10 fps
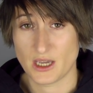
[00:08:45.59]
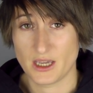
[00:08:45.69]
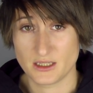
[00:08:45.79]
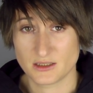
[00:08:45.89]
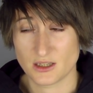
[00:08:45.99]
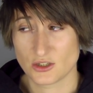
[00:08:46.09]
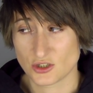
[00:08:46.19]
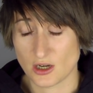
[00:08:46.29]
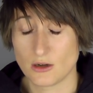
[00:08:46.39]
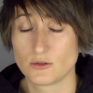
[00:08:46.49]
It's a
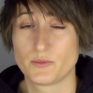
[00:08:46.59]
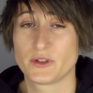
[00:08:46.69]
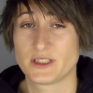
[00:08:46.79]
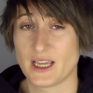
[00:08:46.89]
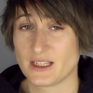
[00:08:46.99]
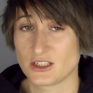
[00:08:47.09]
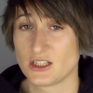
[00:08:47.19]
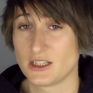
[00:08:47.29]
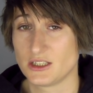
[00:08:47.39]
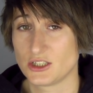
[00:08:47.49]
child
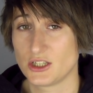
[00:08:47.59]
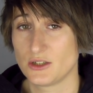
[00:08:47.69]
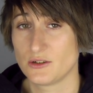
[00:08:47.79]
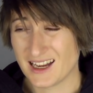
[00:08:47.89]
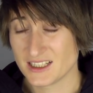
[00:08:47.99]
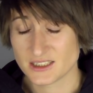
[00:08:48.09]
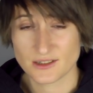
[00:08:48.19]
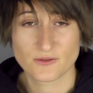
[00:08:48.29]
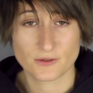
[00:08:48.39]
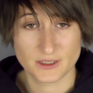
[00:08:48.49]
protection issue and it's
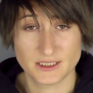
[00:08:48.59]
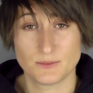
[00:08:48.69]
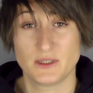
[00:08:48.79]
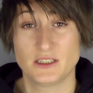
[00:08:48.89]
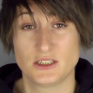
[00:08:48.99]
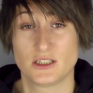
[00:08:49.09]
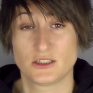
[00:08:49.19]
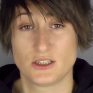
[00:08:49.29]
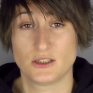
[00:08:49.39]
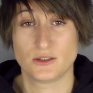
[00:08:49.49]
a free speech
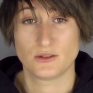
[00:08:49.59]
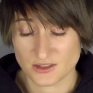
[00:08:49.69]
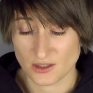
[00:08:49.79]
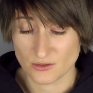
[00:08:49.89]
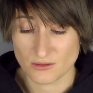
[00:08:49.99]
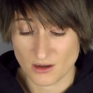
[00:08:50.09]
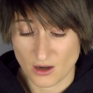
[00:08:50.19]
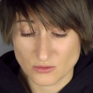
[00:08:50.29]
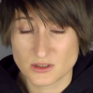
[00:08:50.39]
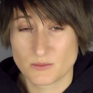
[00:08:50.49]
issue. So
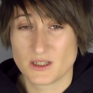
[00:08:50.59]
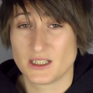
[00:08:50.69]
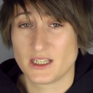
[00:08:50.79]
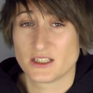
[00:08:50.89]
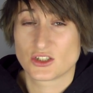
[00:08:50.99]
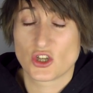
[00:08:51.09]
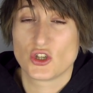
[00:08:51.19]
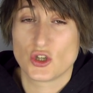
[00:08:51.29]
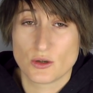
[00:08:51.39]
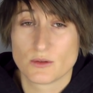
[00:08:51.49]
ultimately, it's a
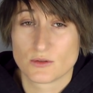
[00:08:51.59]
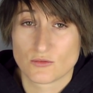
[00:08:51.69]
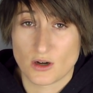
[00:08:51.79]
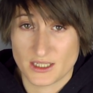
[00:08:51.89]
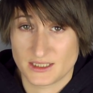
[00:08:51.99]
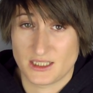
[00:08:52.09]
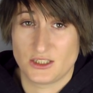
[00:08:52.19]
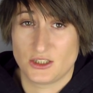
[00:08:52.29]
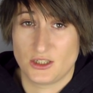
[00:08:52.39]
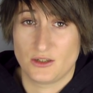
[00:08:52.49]
human rights
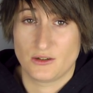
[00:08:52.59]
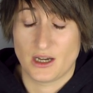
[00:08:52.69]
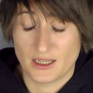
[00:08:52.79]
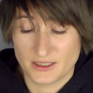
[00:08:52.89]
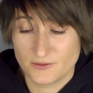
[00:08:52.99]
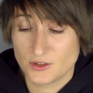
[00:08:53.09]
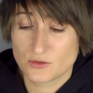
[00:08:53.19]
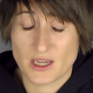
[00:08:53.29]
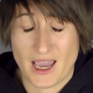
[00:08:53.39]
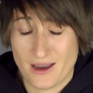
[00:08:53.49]
issue. And if
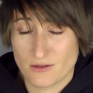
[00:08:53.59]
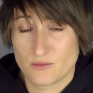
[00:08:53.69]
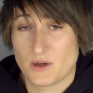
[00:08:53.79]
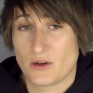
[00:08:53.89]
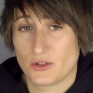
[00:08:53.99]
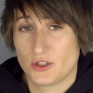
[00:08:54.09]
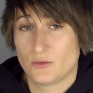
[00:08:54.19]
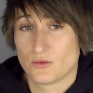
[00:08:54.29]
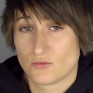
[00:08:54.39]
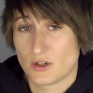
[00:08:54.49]
you care about
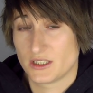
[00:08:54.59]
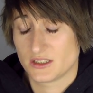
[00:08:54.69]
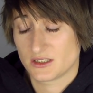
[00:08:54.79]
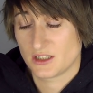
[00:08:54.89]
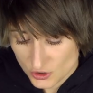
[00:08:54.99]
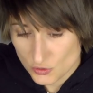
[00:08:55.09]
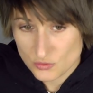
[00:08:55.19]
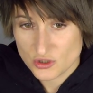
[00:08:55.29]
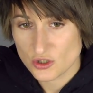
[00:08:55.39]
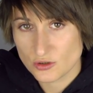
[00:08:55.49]
human rights, you
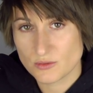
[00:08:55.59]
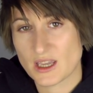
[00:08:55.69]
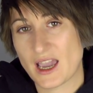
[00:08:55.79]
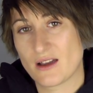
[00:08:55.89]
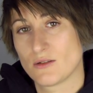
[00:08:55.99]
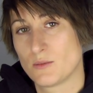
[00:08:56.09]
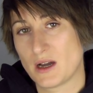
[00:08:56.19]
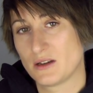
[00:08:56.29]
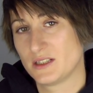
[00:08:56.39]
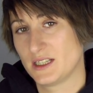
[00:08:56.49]
should care
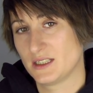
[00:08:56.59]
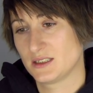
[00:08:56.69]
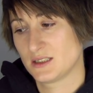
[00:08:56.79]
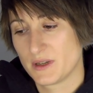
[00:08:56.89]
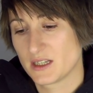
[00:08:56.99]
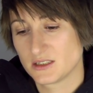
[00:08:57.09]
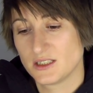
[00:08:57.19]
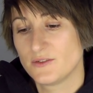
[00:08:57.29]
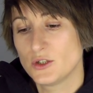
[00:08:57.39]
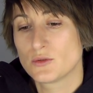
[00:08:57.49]
about this. Because
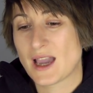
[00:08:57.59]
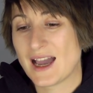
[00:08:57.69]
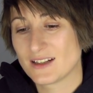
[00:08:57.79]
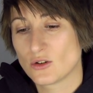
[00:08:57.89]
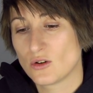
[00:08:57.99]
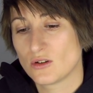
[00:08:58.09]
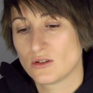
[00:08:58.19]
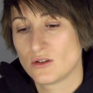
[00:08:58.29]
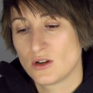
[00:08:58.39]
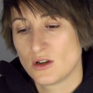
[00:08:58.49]
if you cannot
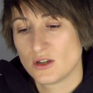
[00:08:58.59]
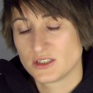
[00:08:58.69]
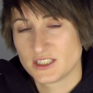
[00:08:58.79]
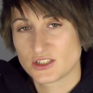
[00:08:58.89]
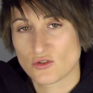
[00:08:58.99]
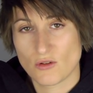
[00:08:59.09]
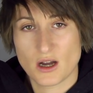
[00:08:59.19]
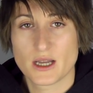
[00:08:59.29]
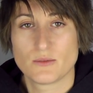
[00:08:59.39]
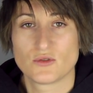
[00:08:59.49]

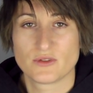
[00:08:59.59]
describe